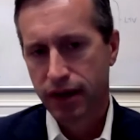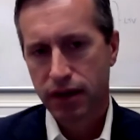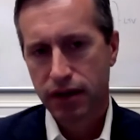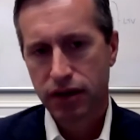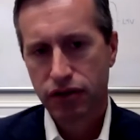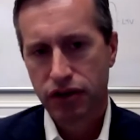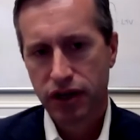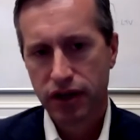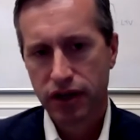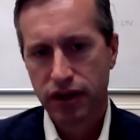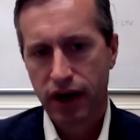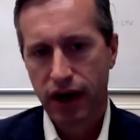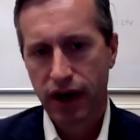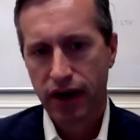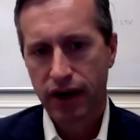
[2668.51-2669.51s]
You can
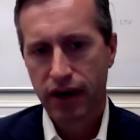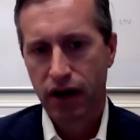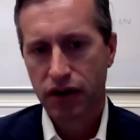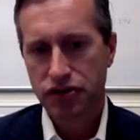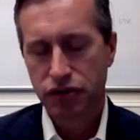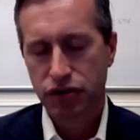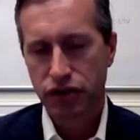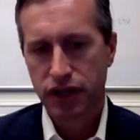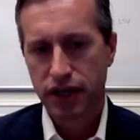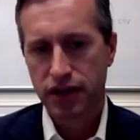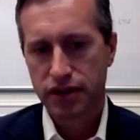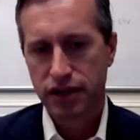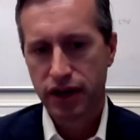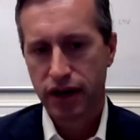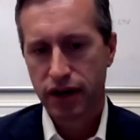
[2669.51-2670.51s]
also look at
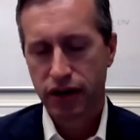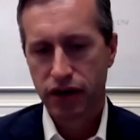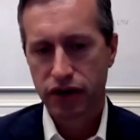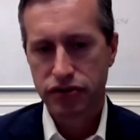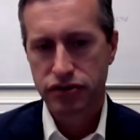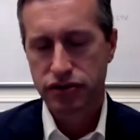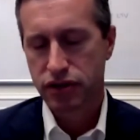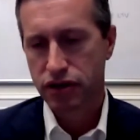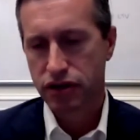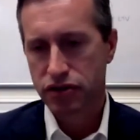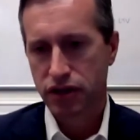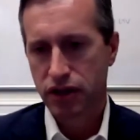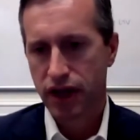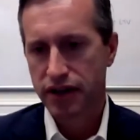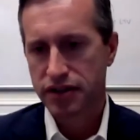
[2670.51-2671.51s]
there's a
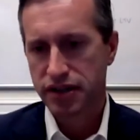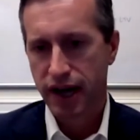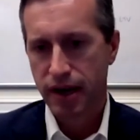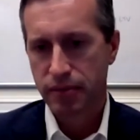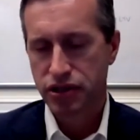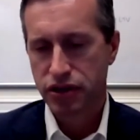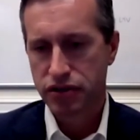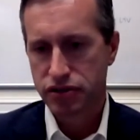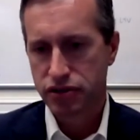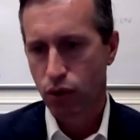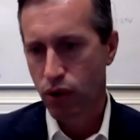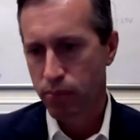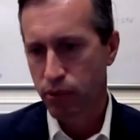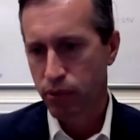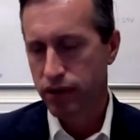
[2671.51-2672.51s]
lot of times there's
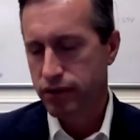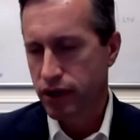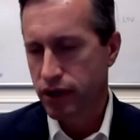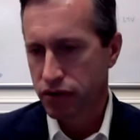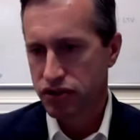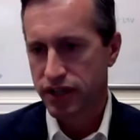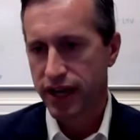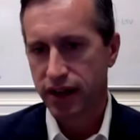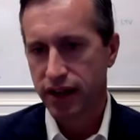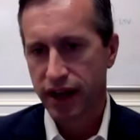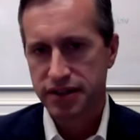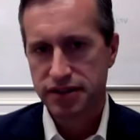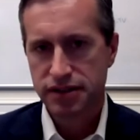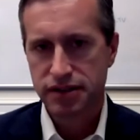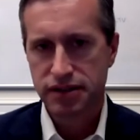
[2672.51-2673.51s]
corporate, site
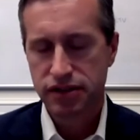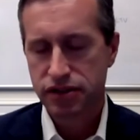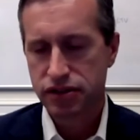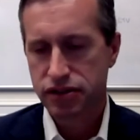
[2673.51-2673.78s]
licenses.